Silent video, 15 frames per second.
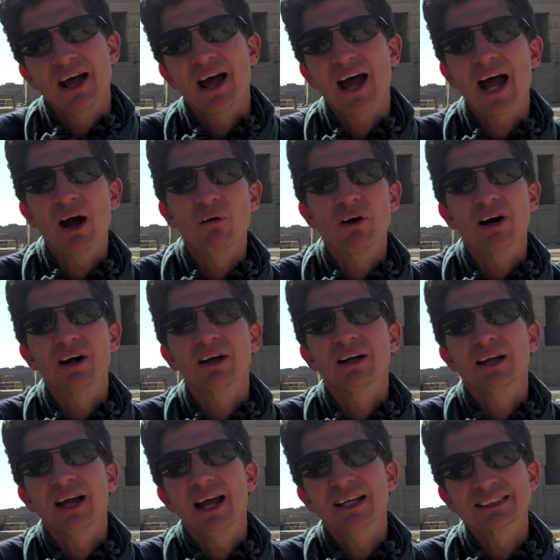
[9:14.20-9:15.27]
our
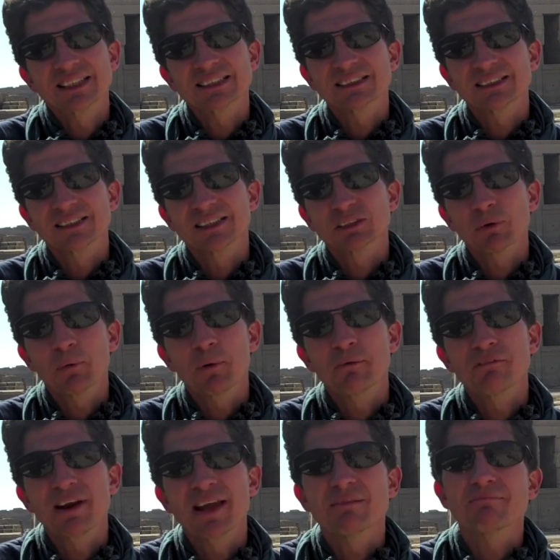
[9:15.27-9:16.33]
existence, where we
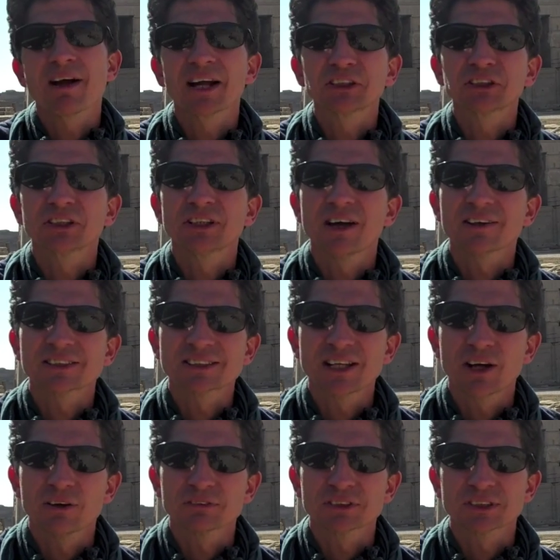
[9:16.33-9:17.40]
reimagine
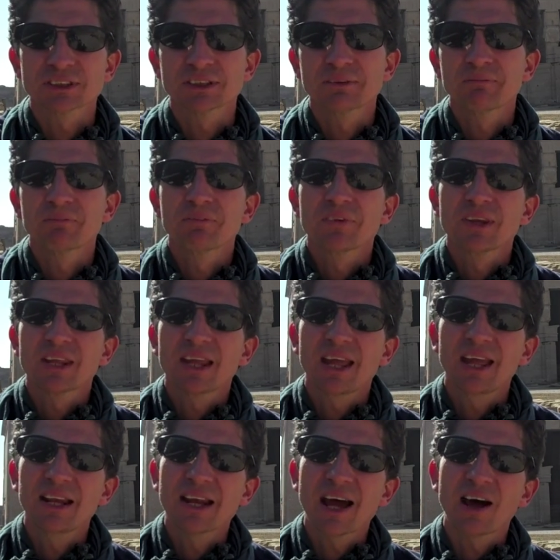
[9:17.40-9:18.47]
ourselves
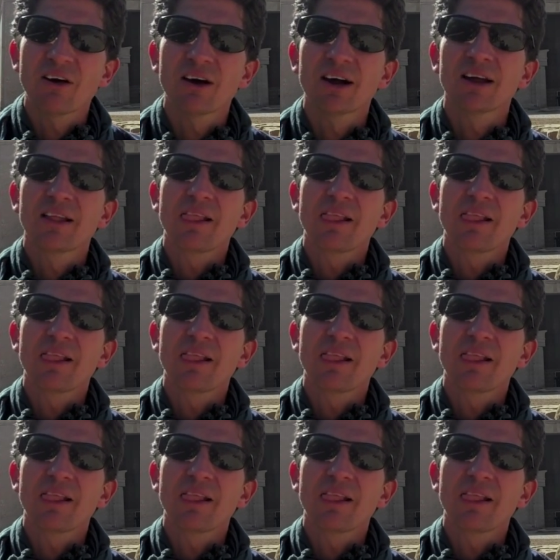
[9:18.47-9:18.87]
in a